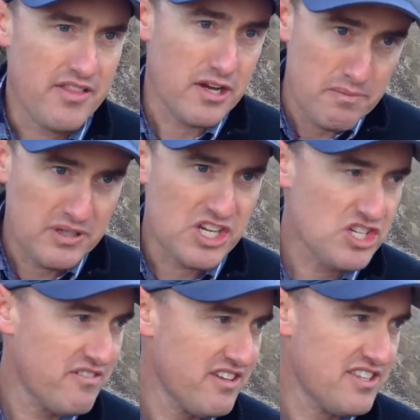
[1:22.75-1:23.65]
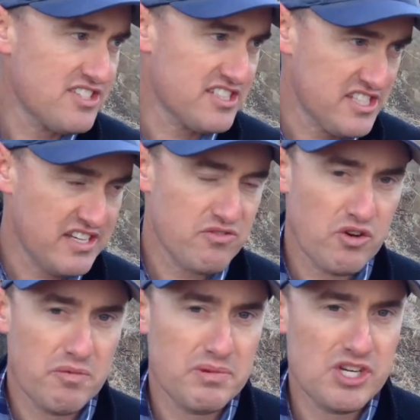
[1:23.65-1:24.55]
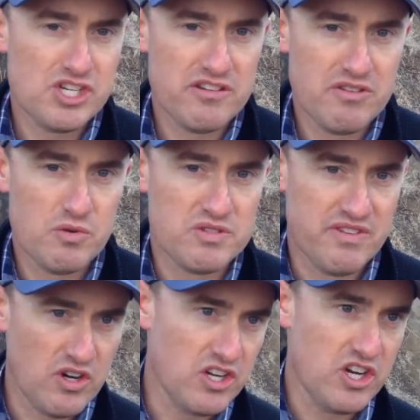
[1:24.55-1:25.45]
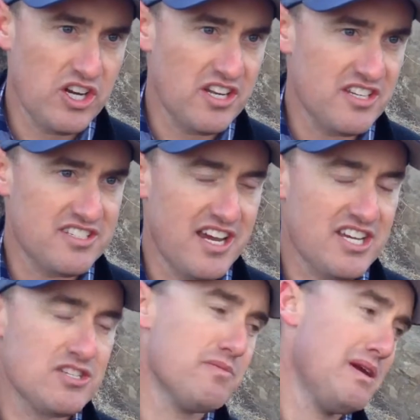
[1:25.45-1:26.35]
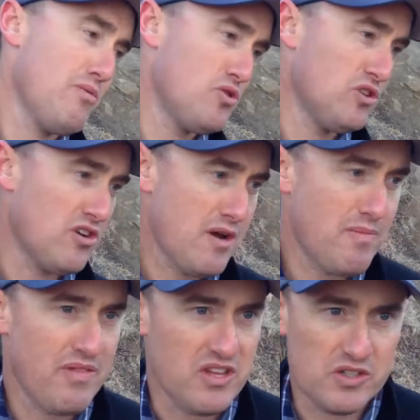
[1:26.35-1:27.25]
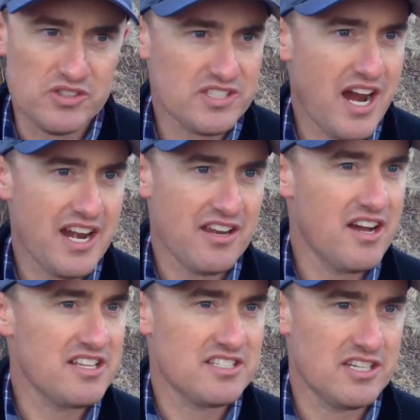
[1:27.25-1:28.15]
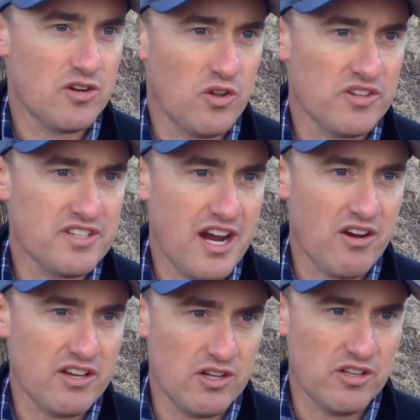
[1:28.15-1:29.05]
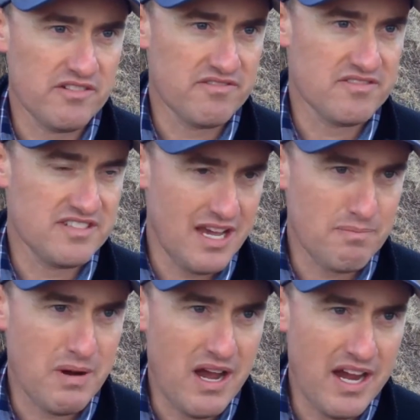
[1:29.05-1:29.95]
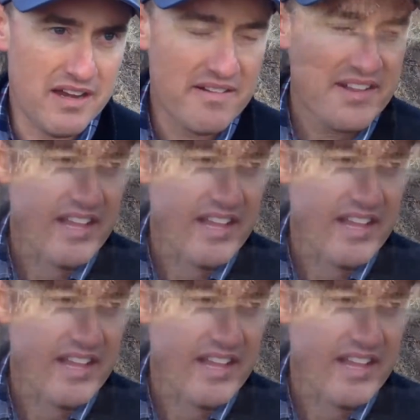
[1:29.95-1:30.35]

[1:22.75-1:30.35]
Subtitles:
the completion of it, the successful completion of it, was very good. It is nice to be able to look up on the hillside and not see a whole entire hill of dead pine.